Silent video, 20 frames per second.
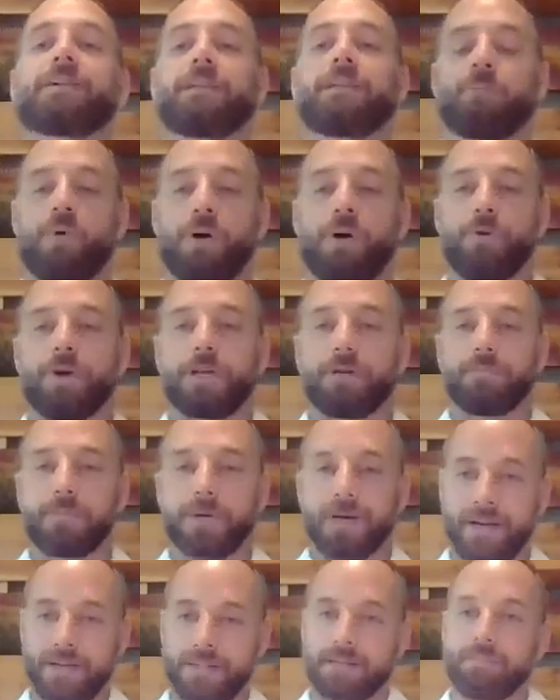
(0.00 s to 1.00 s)
and the more we could
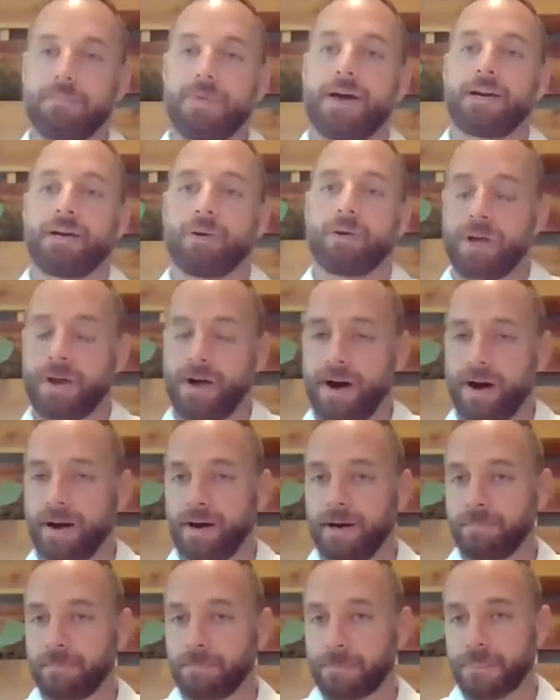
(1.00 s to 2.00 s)
bring in, the better we
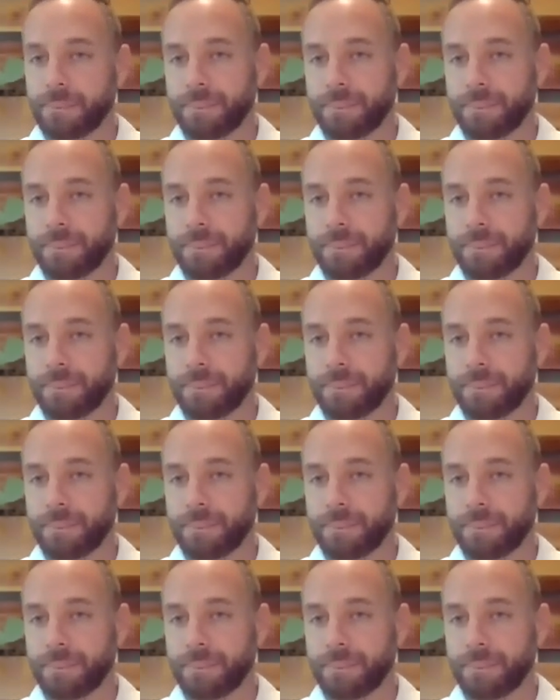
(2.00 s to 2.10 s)
are.